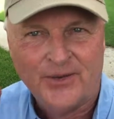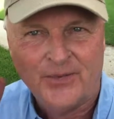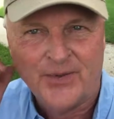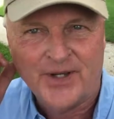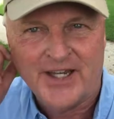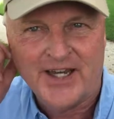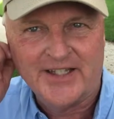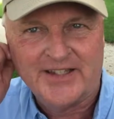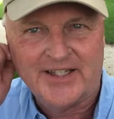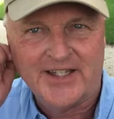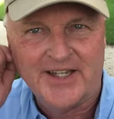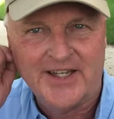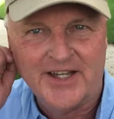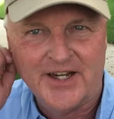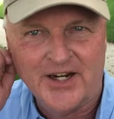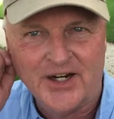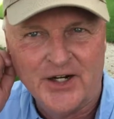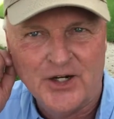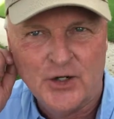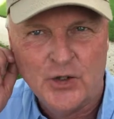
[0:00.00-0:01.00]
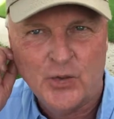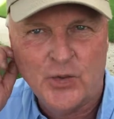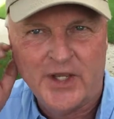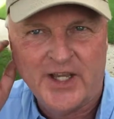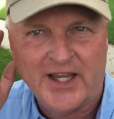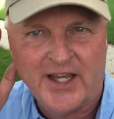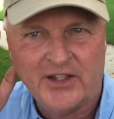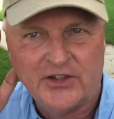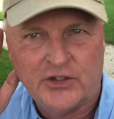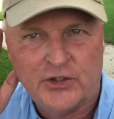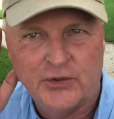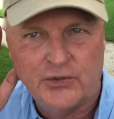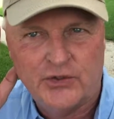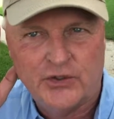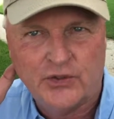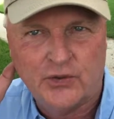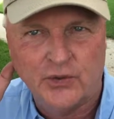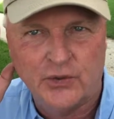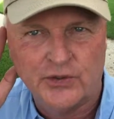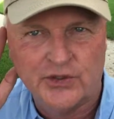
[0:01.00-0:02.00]
We got the ear, we got two
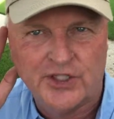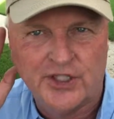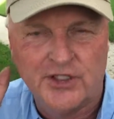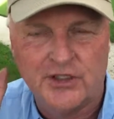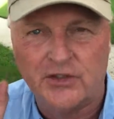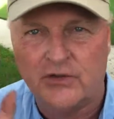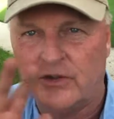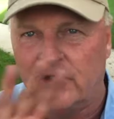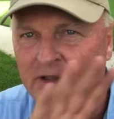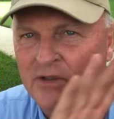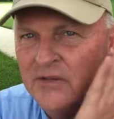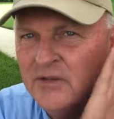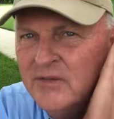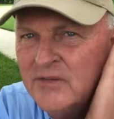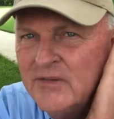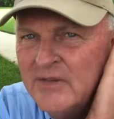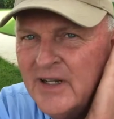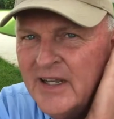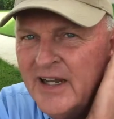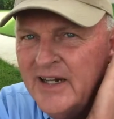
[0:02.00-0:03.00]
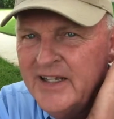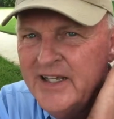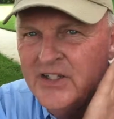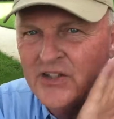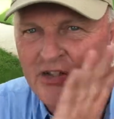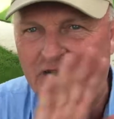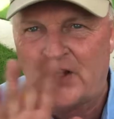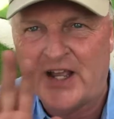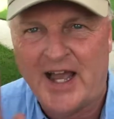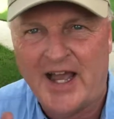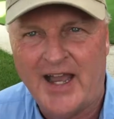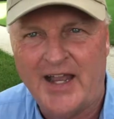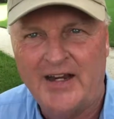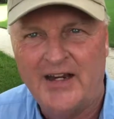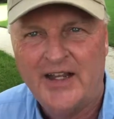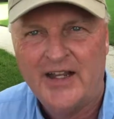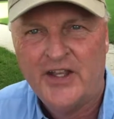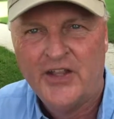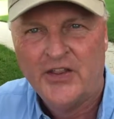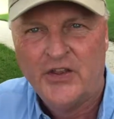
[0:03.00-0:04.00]
school children on each side.